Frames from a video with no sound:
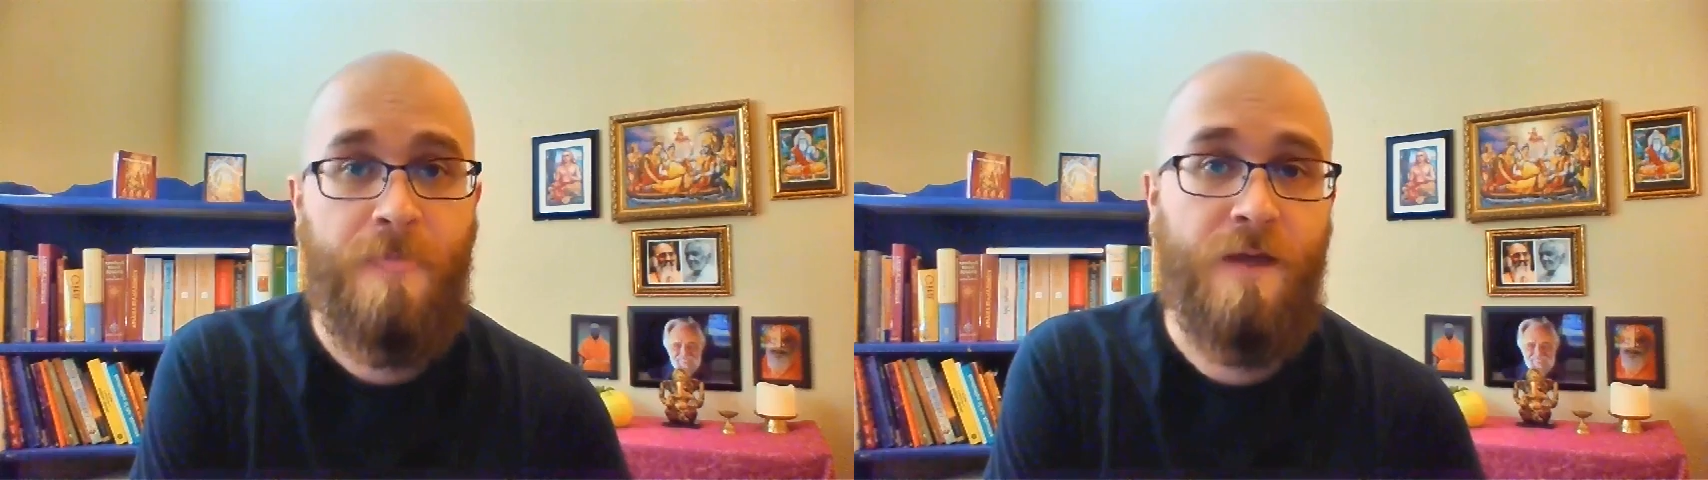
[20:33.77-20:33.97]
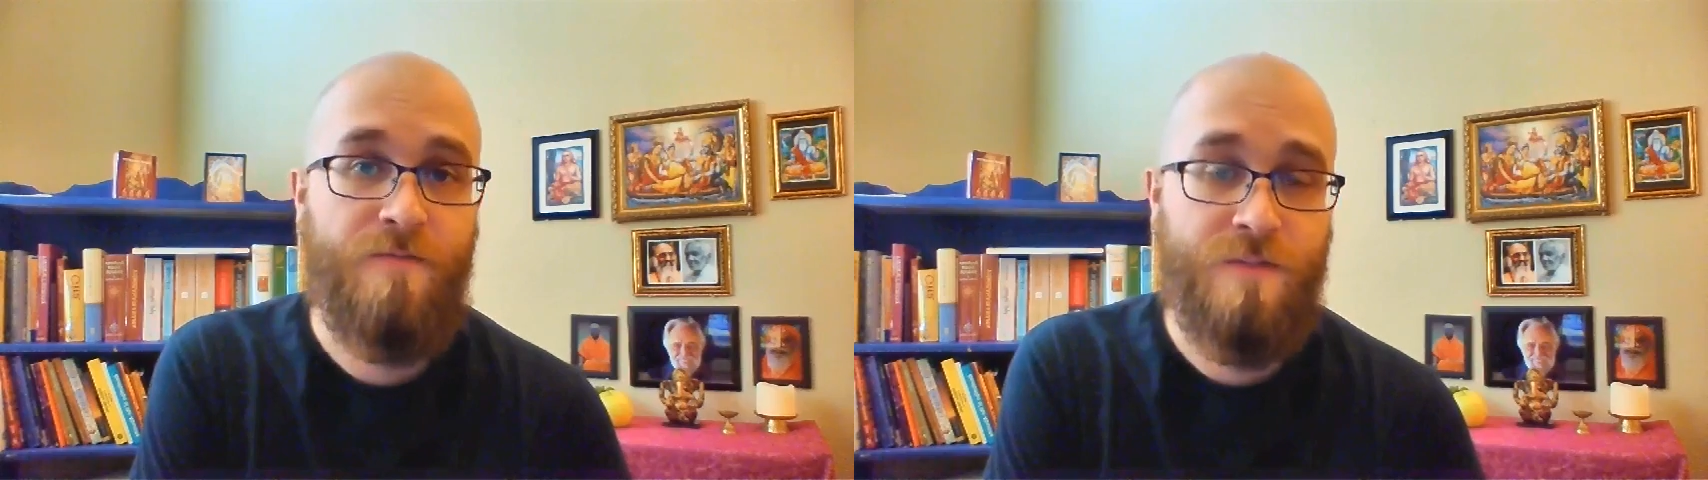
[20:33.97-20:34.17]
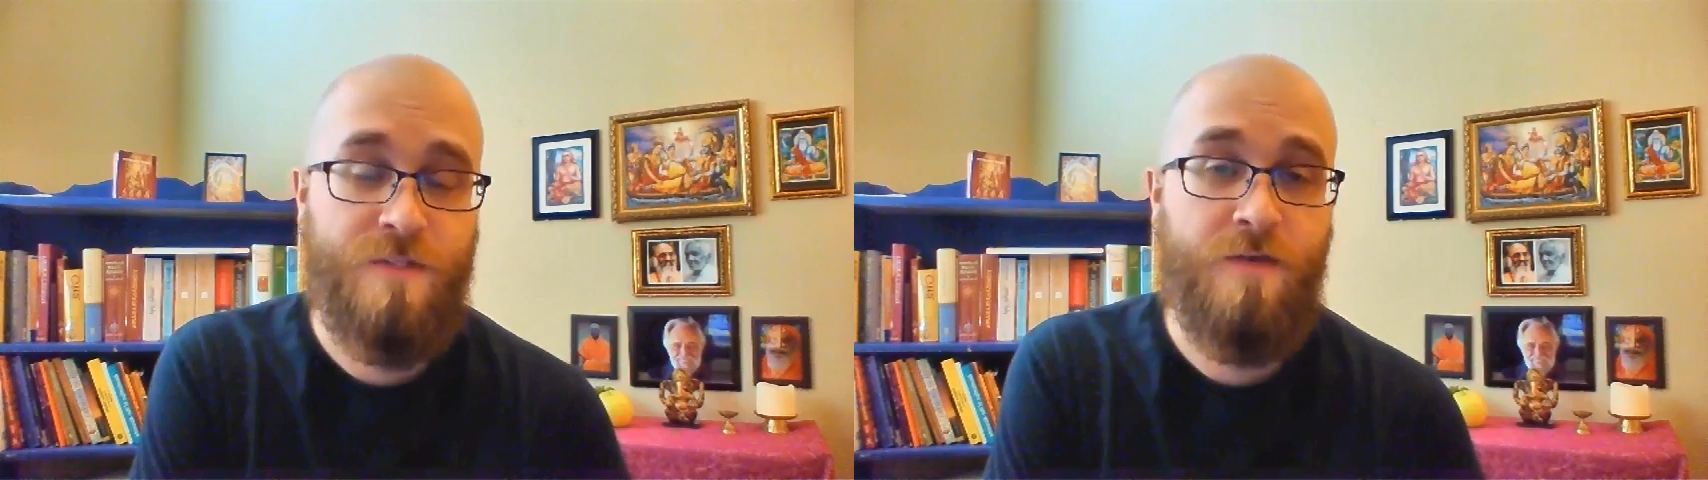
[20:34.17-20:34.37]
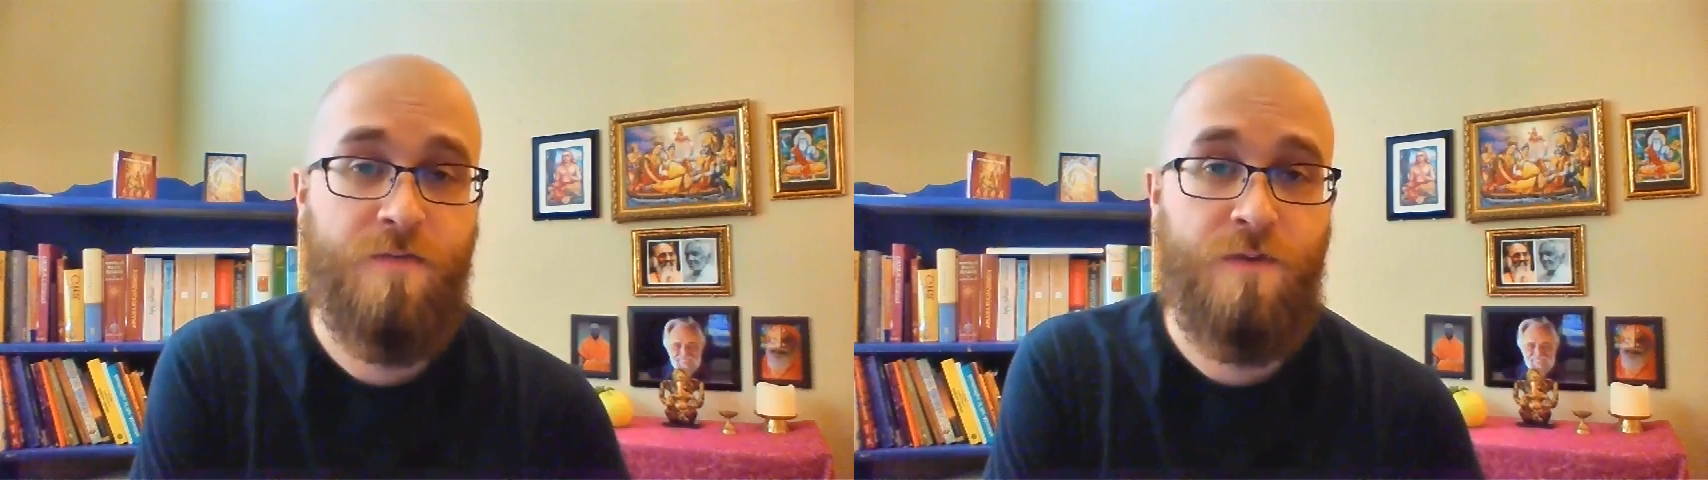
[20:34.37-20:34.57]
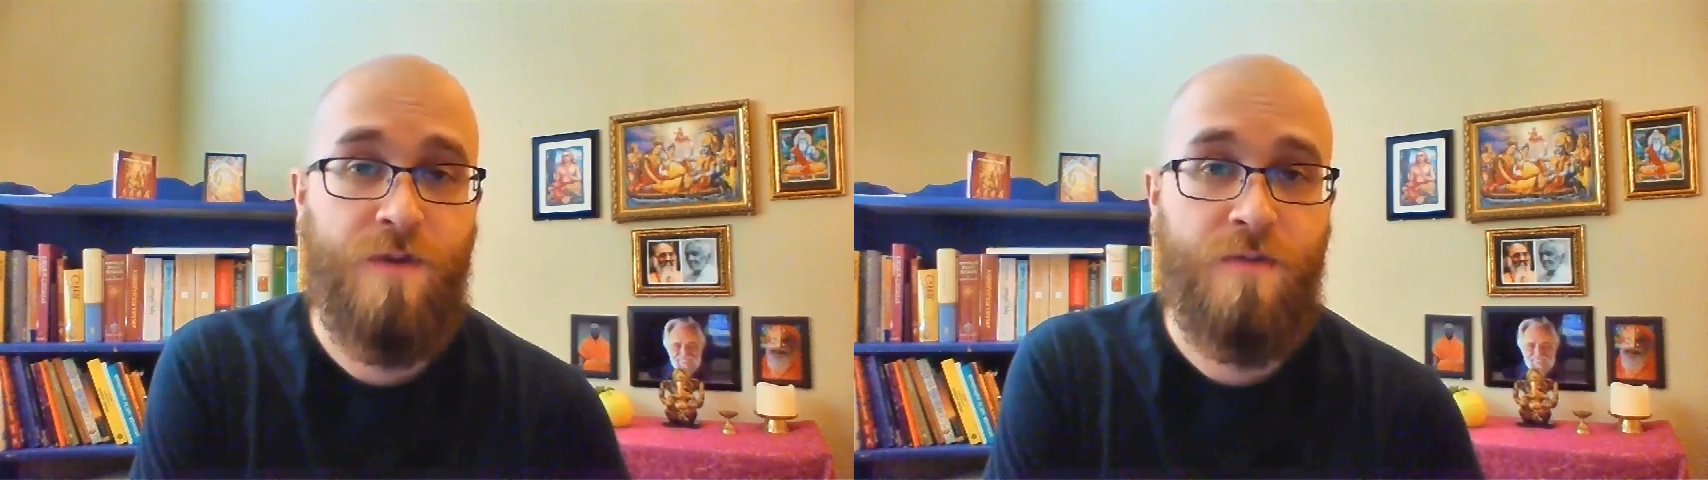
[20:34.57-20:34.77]
of the
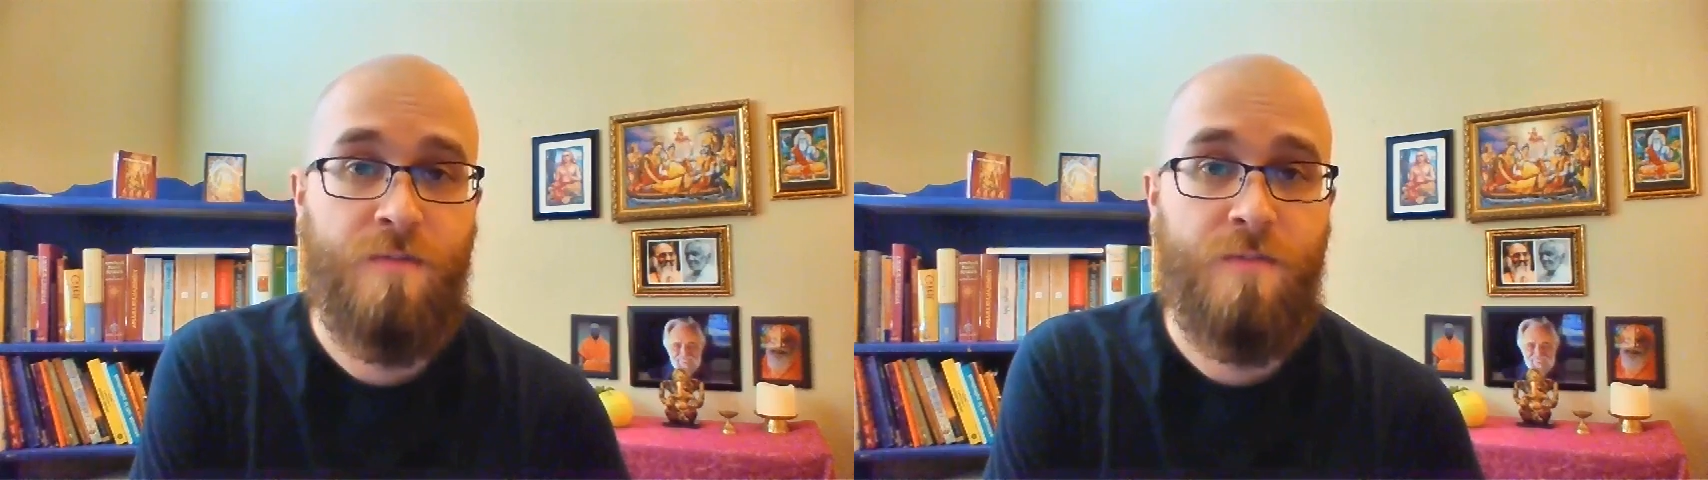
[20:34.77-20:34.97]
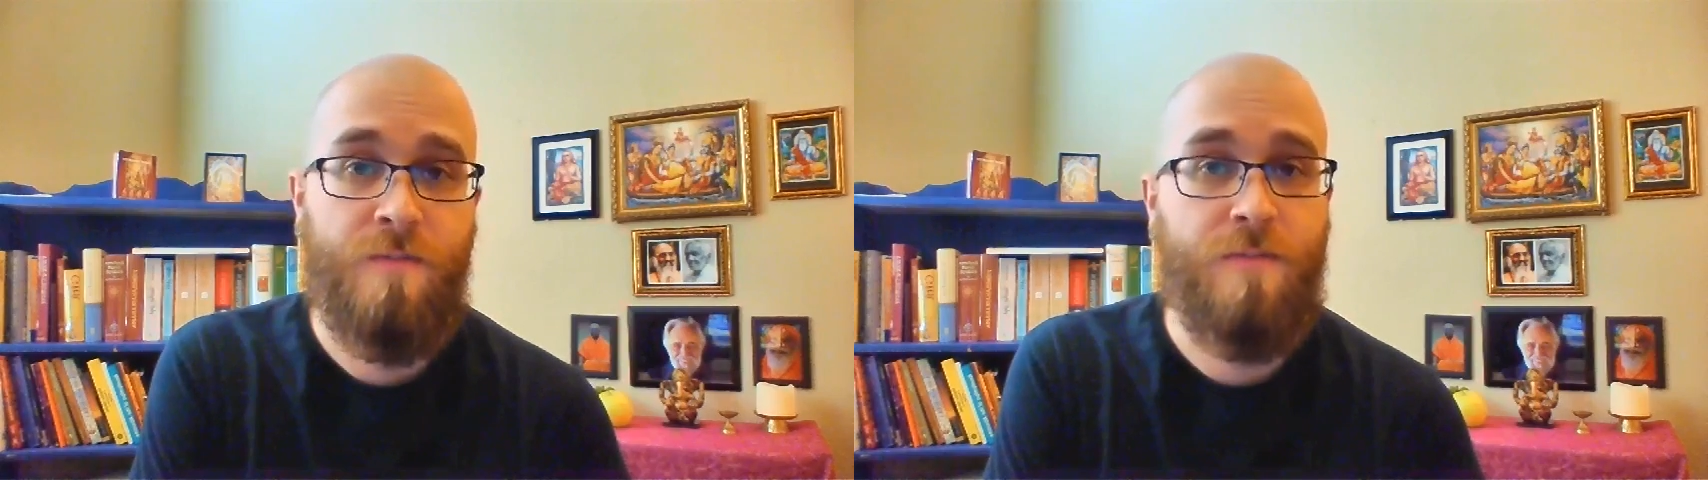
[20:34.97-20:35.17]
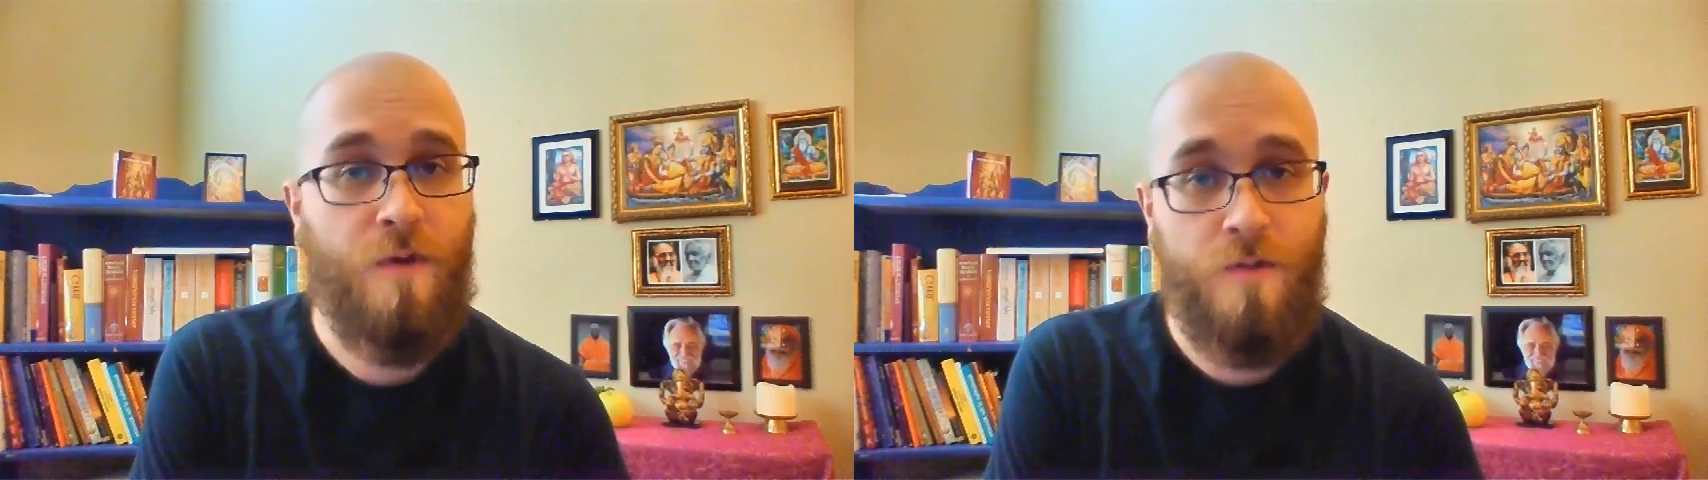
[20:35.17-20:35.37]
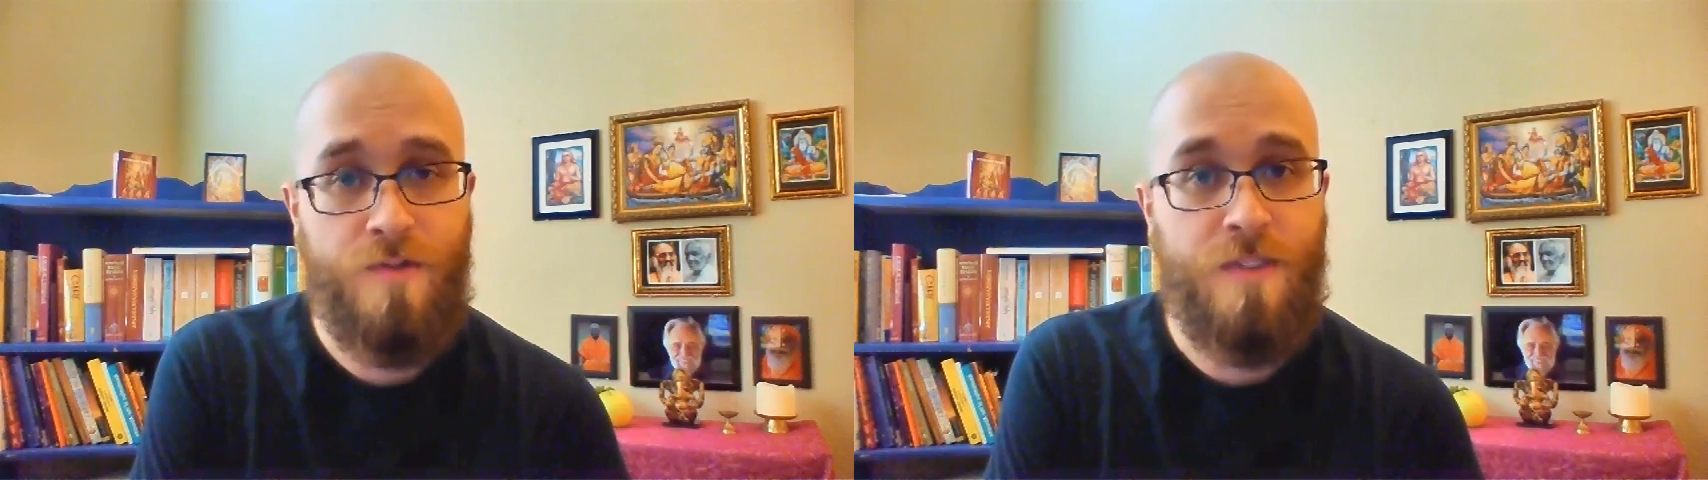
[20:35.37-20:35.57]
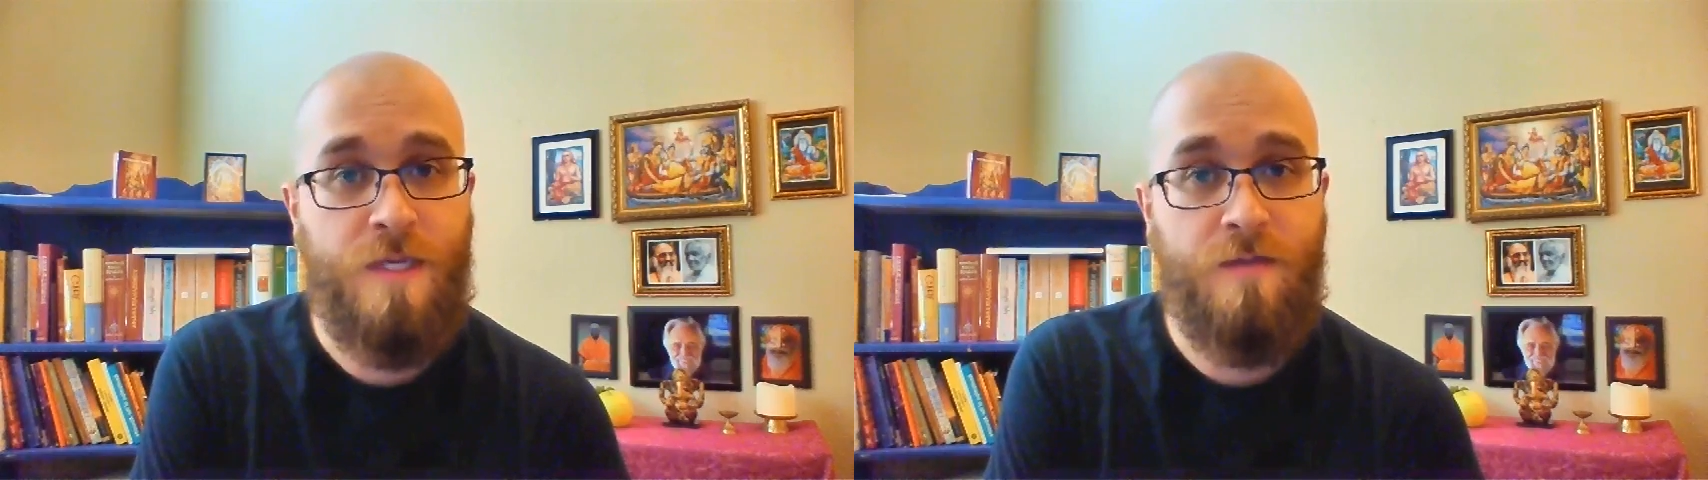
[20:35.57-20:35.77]
suffering
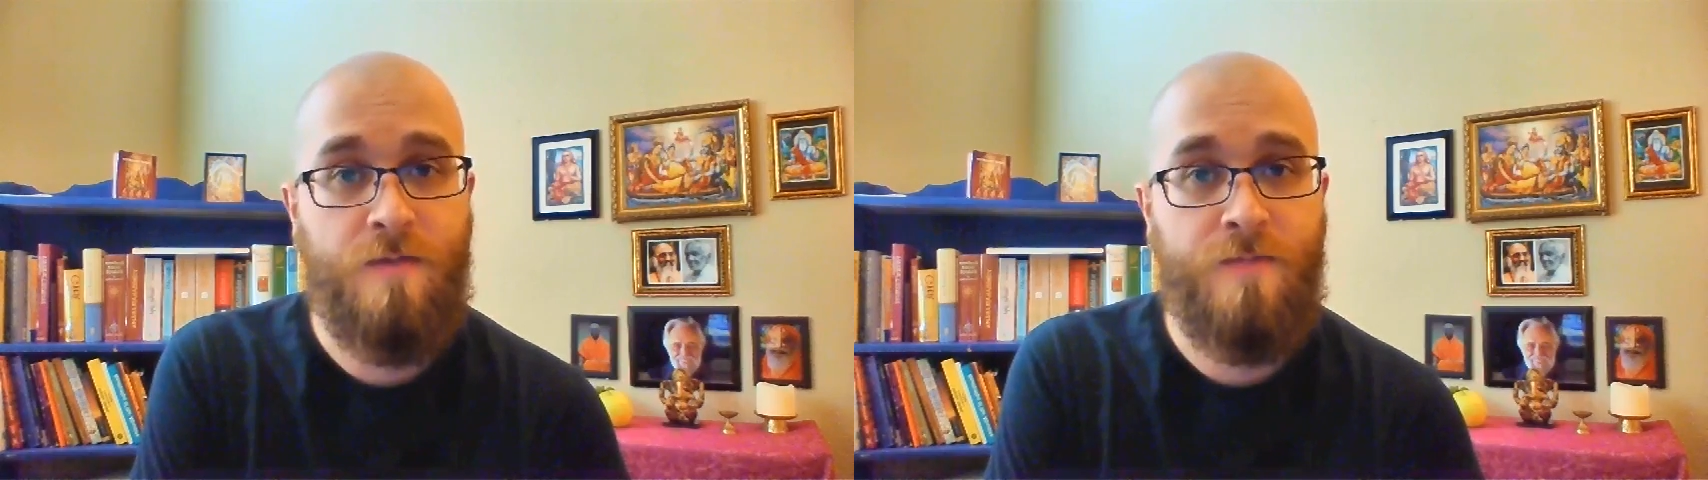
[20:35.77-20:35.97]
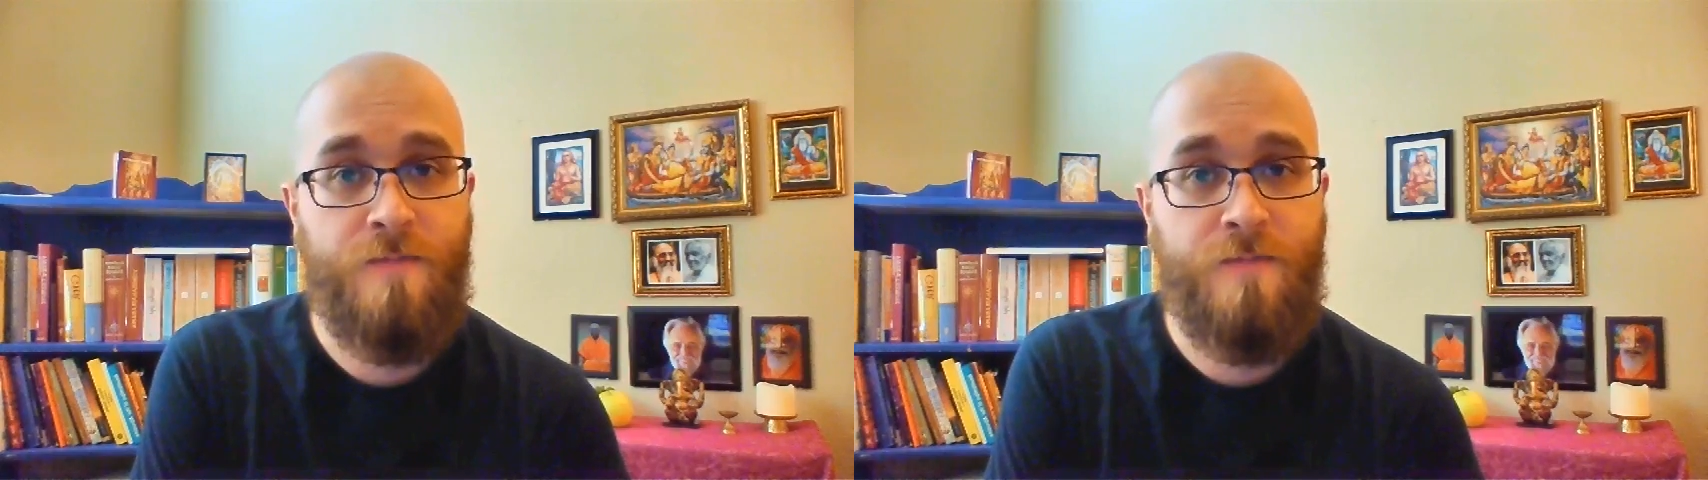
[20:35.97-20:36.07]
altogether.